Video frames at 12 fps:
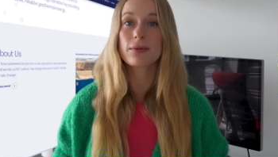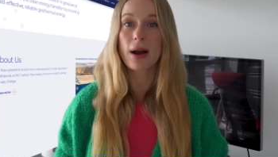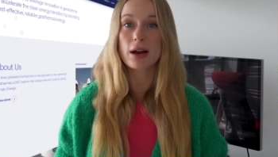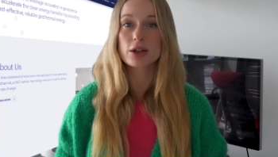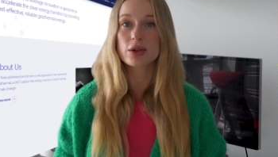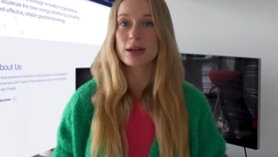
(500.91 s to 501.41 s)

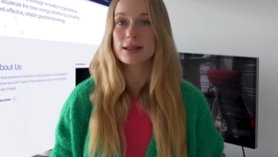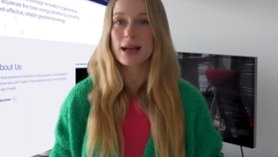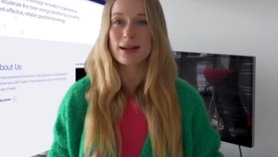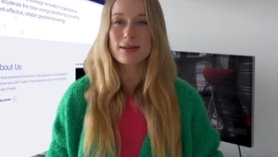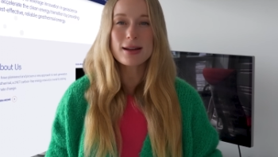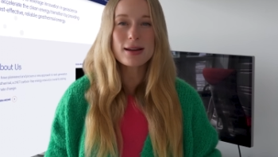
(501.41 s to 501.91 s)
fracturing
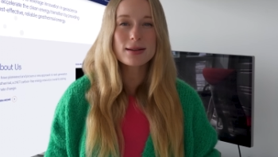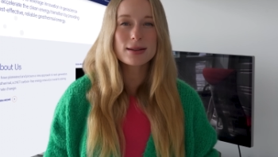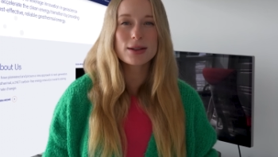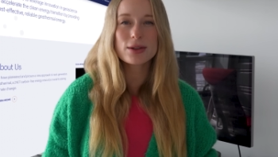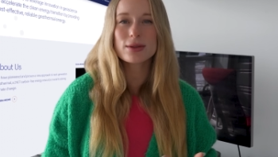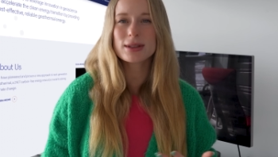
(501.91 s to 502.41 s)
techniques
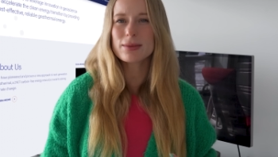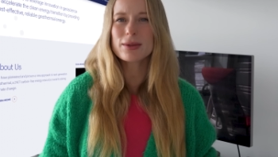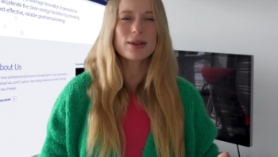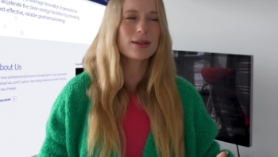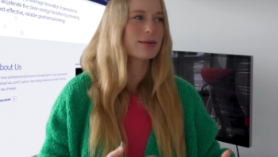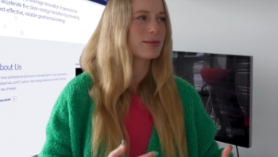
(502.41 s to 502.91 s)
to
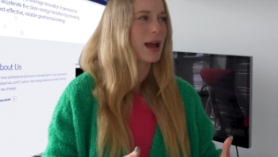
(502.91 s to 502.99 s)
similar